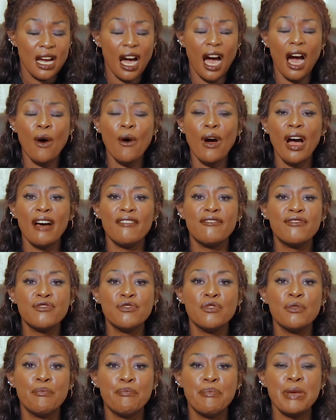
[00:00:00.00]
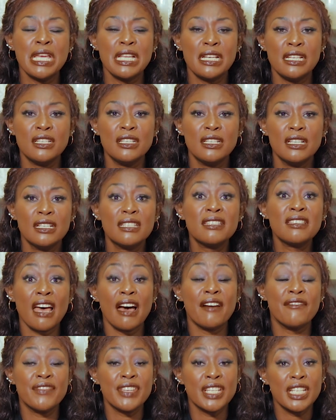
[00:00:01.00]
How have you been
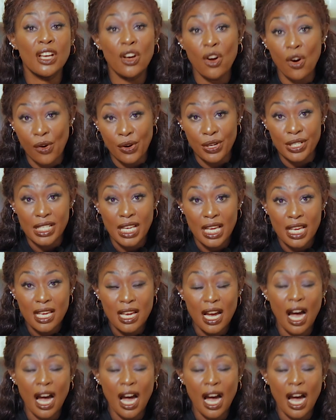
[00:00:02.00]
serving God?